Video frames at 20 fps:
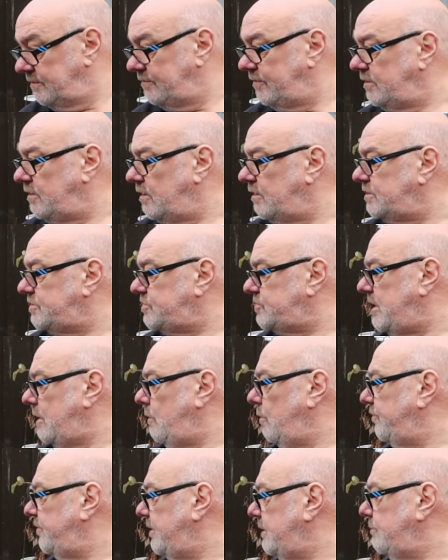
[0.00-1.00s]
We've got a
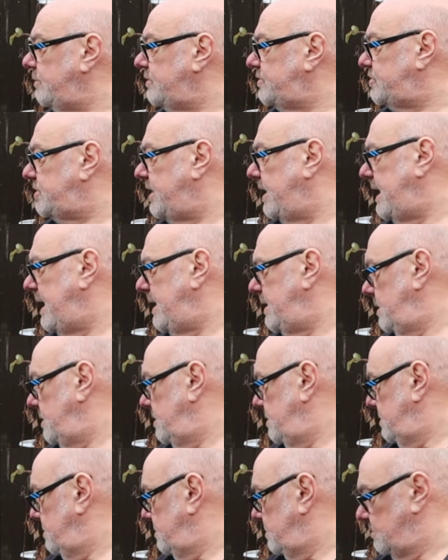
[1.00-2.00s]
sell thing with 10.
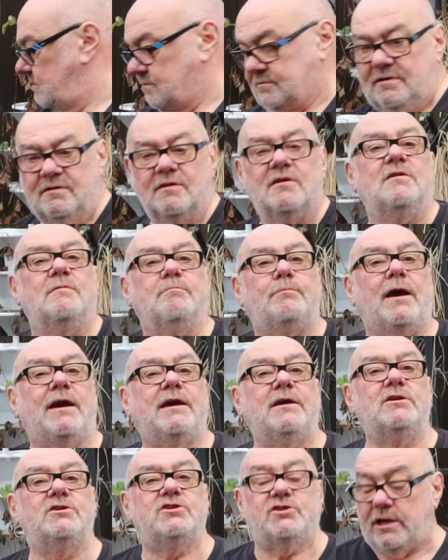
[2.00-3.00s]
Back in a